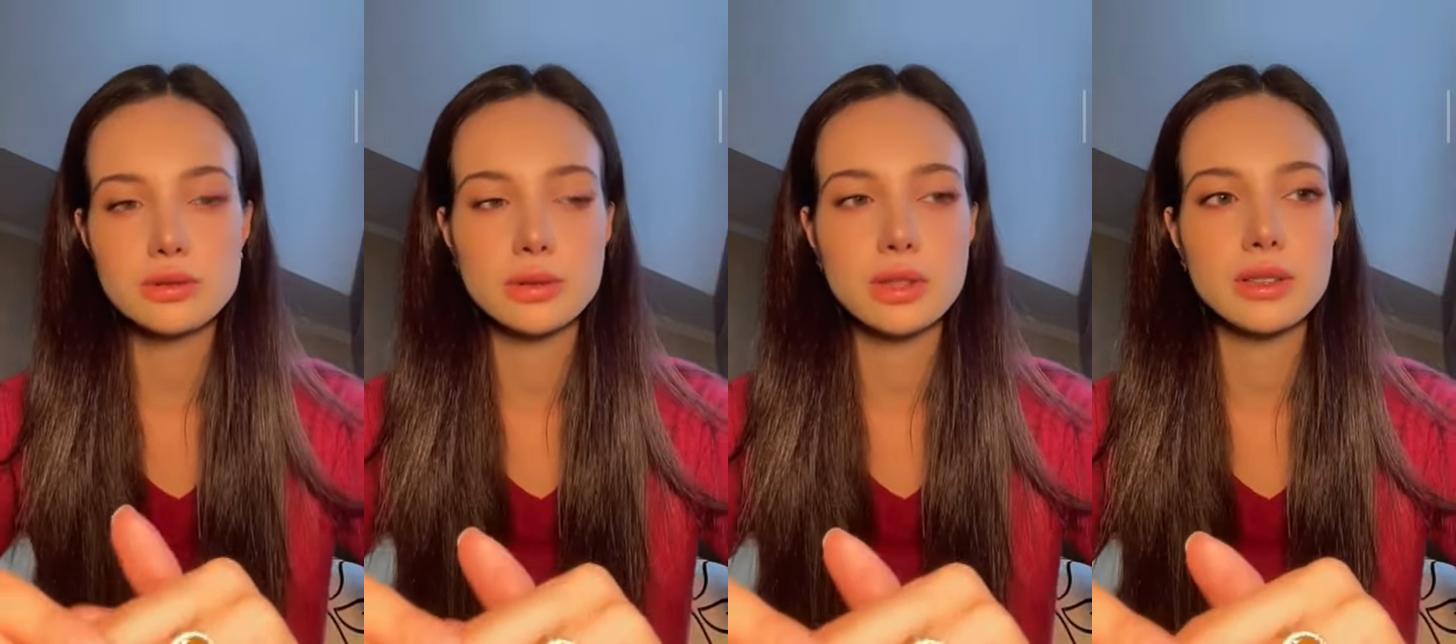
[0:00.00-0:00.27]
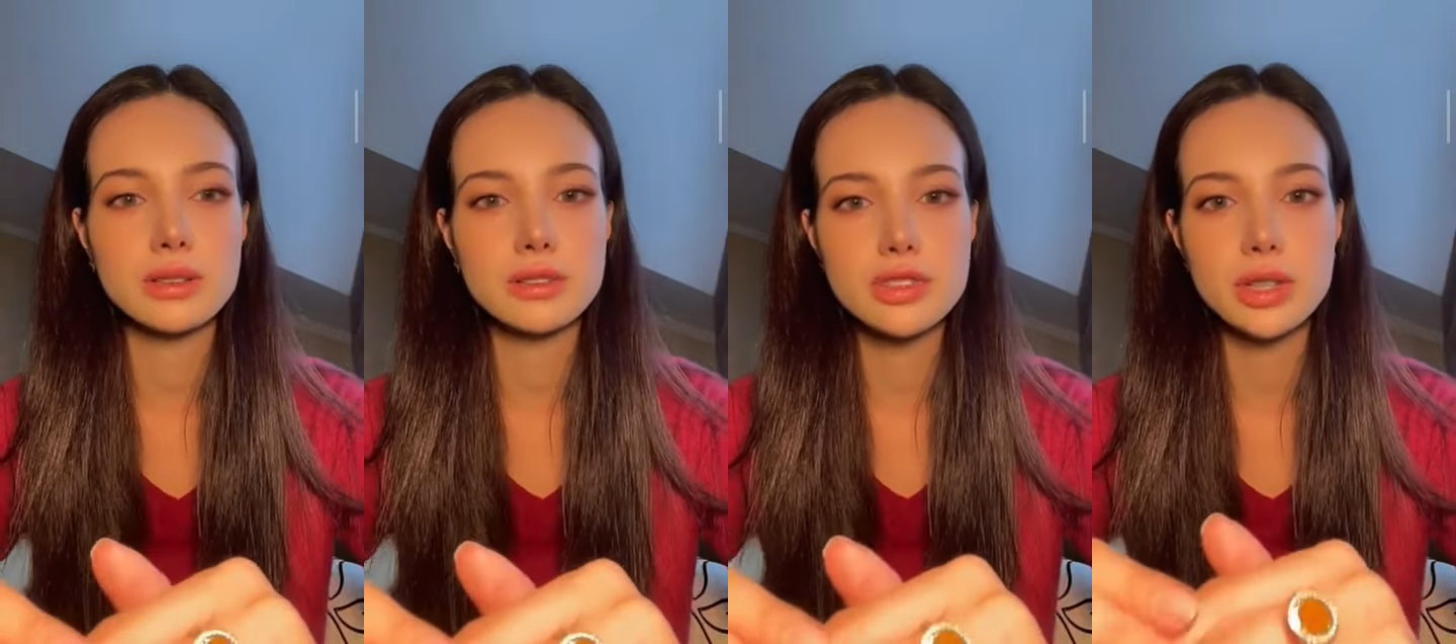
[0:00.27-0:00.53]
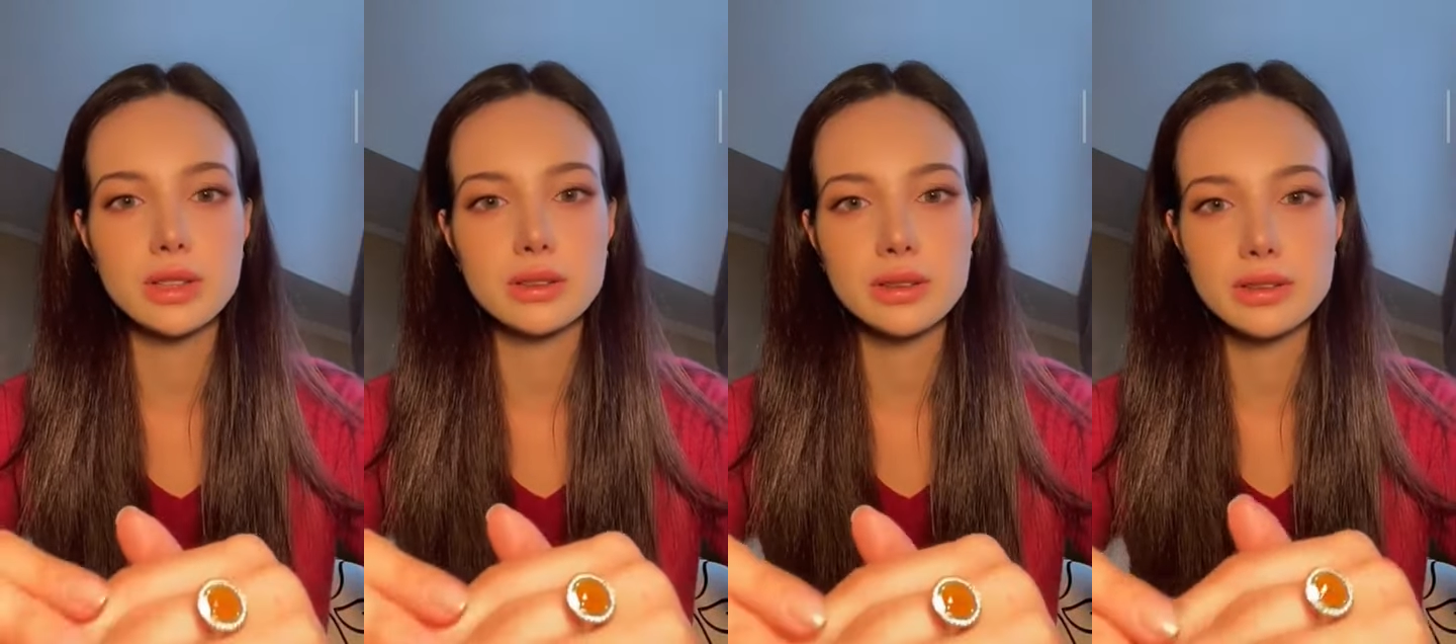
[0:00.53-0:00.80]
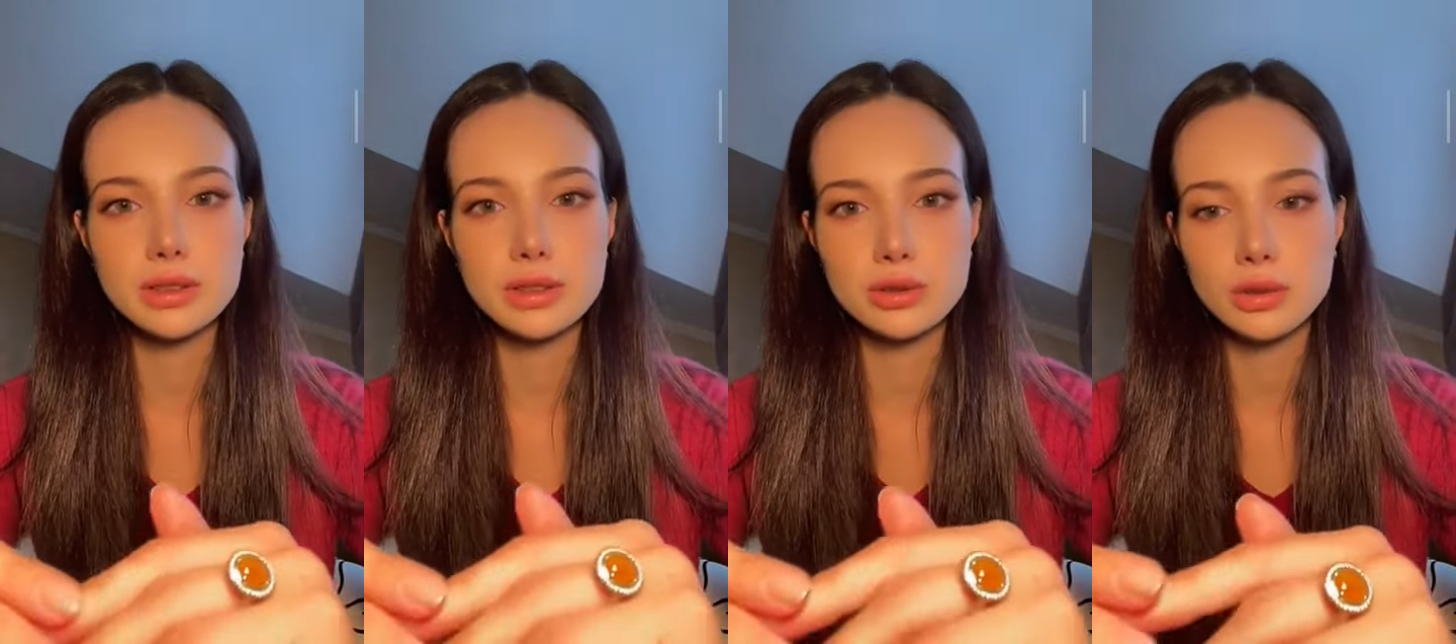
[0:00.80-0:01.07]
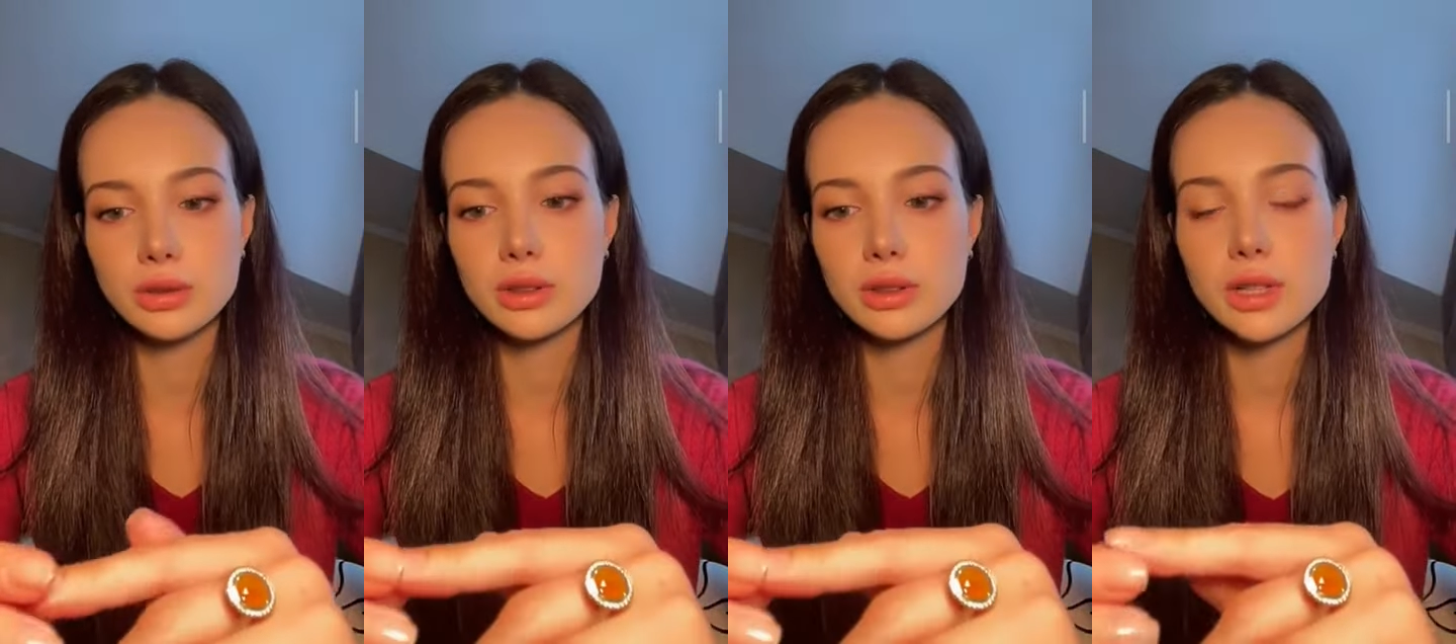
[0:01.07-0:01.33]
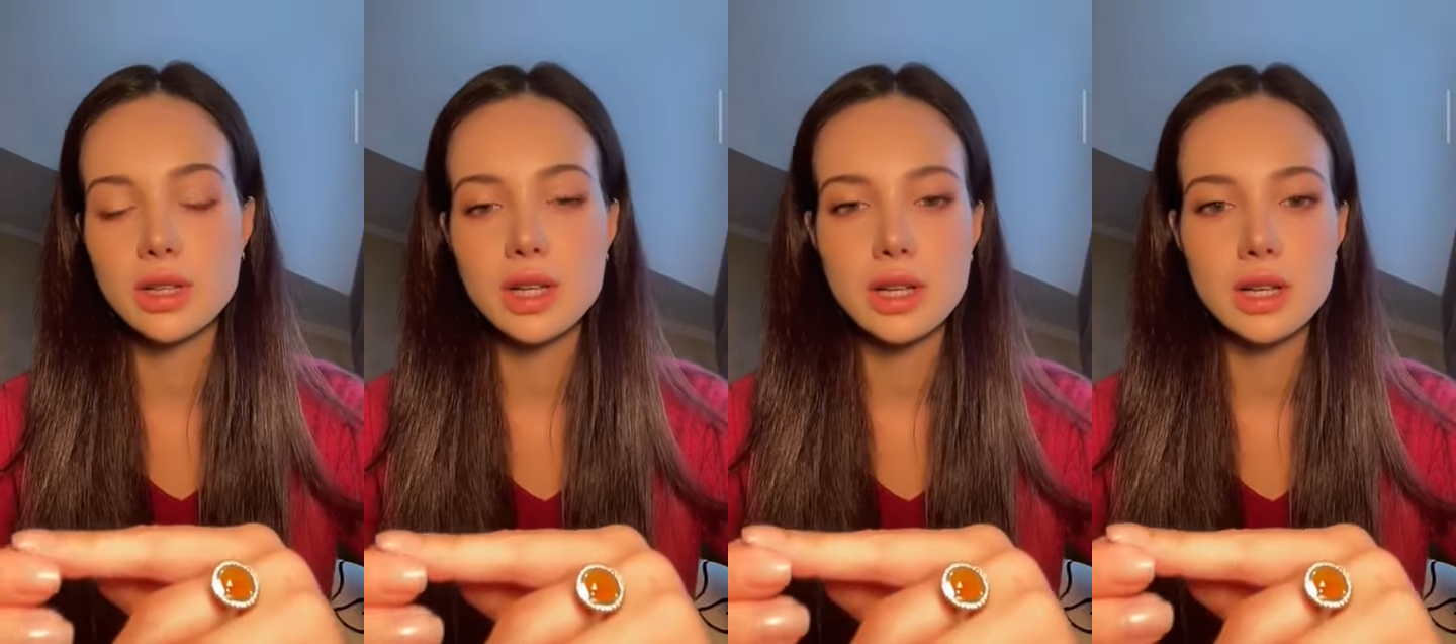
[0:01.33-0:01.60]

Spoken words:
So, and generally TikTok,